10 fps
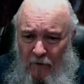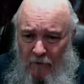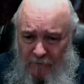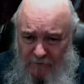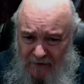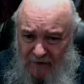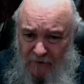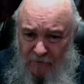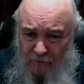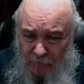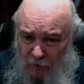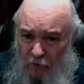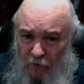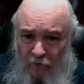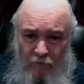of sand,
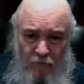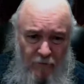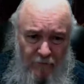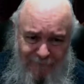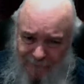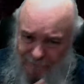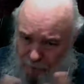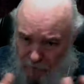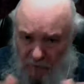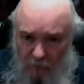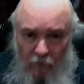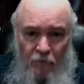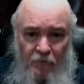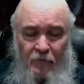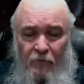dirt, minerals,